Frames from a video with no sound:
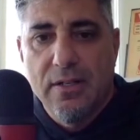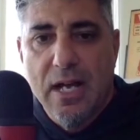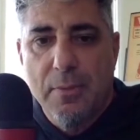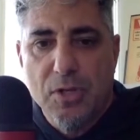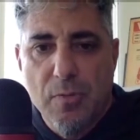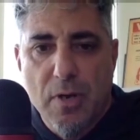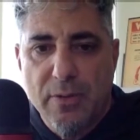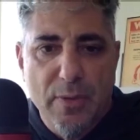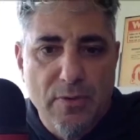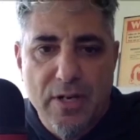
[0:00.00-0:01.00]
much money
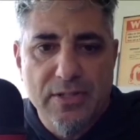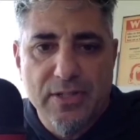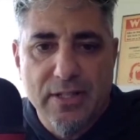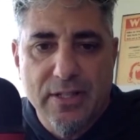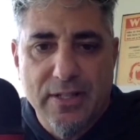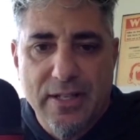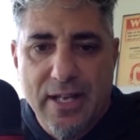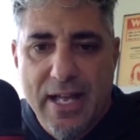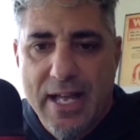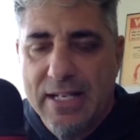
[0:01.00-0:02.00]
we were raising.
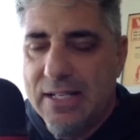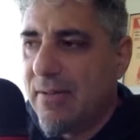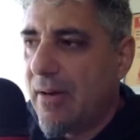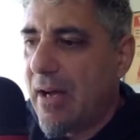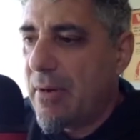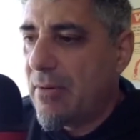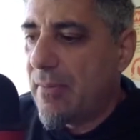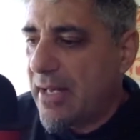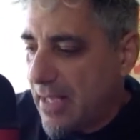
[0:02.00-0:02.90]
And I remember